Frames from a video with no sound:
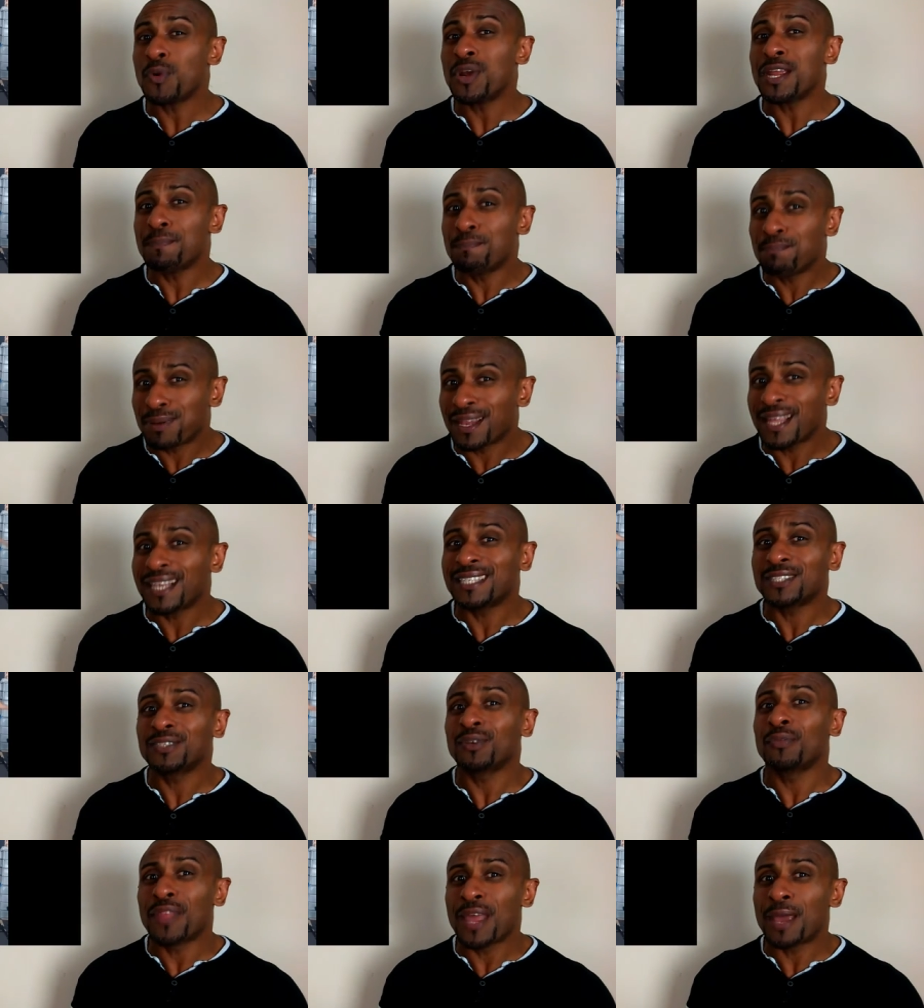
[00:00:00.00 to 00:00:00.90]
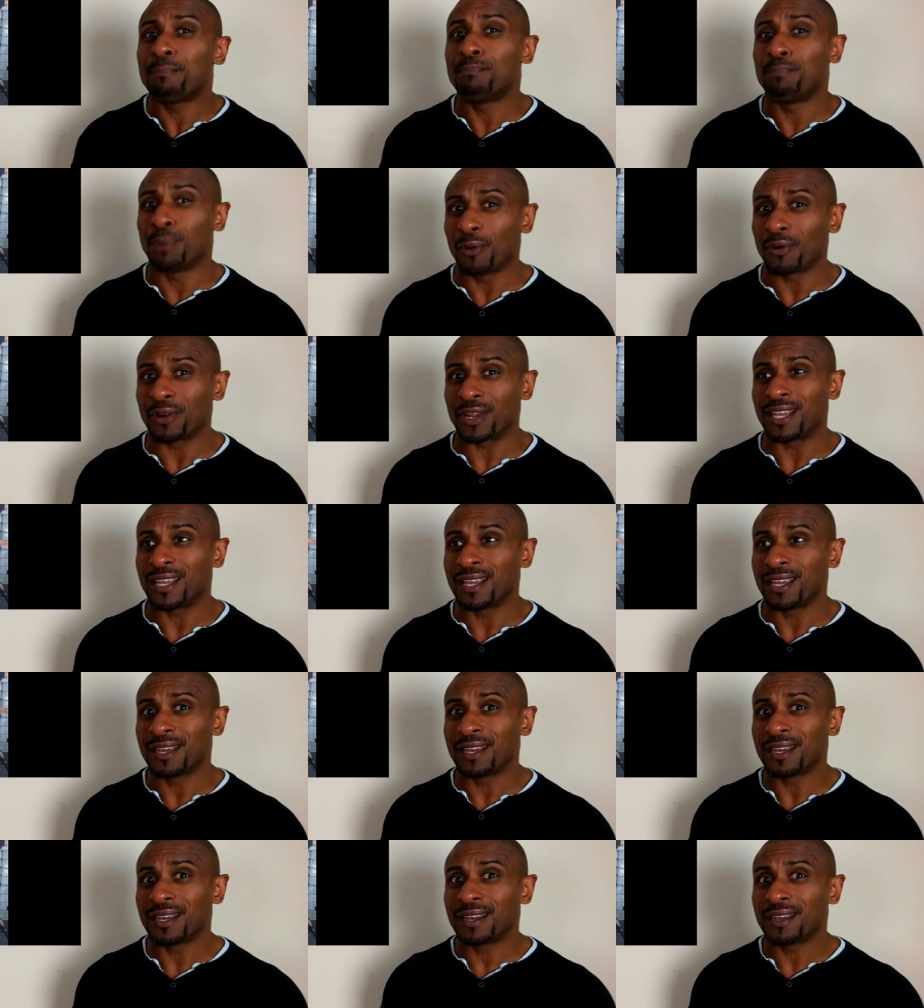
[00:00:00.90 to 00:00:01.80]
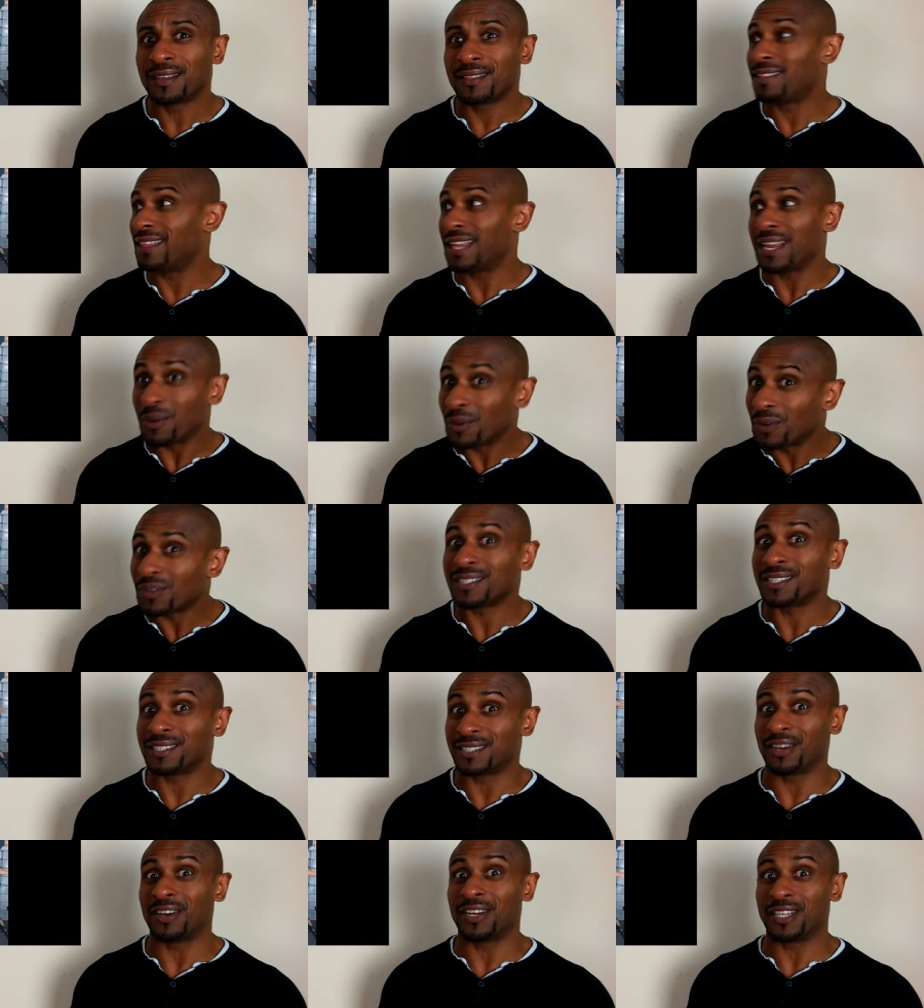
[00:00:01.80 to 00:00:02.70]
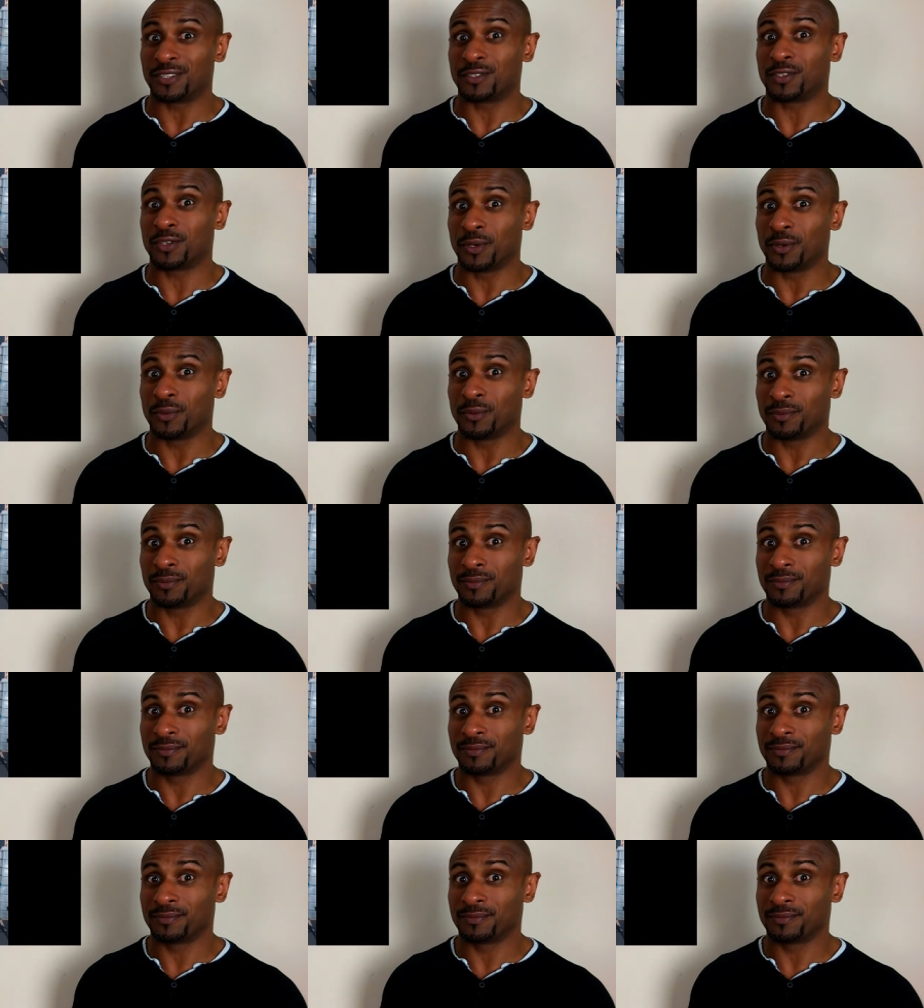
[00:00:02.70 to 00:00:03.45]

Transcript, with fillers: only place on their body that they're not designed to.